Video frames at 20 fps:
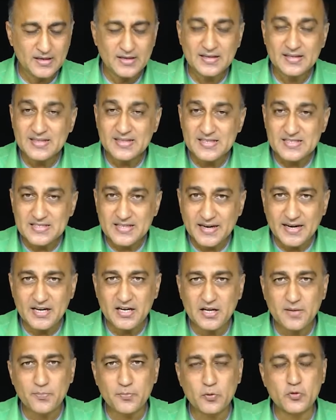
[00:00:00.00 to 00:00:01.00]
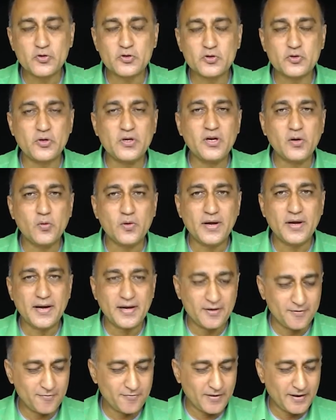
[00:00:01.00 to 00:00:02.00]
The second approach to include a
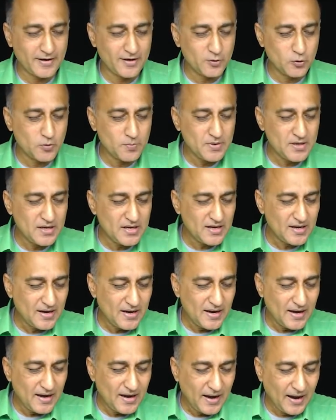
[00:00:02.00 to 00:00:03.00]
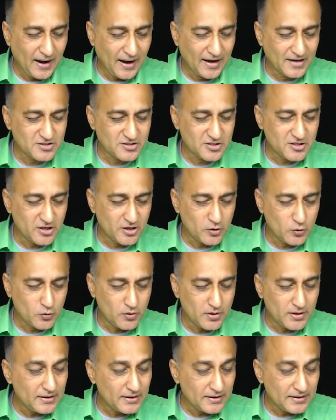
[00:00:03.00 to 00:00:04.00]
header file could be hash
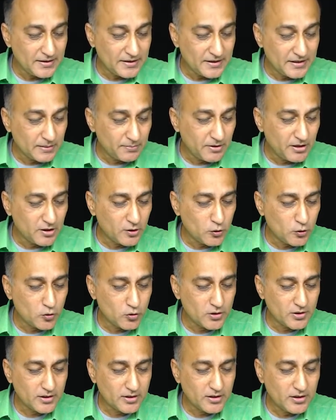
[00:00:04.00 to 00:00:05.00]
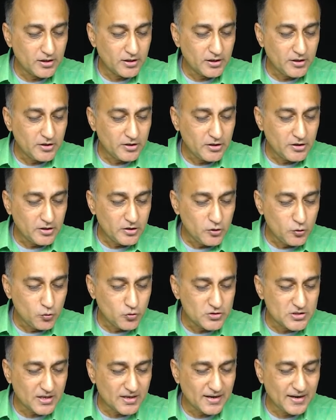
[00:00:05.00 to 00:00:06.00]
include double quote
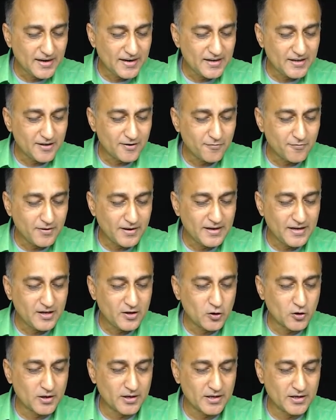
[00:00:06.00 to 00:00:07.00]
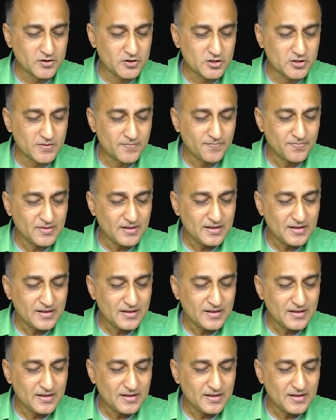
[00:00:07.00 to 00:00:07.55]
user header file .h.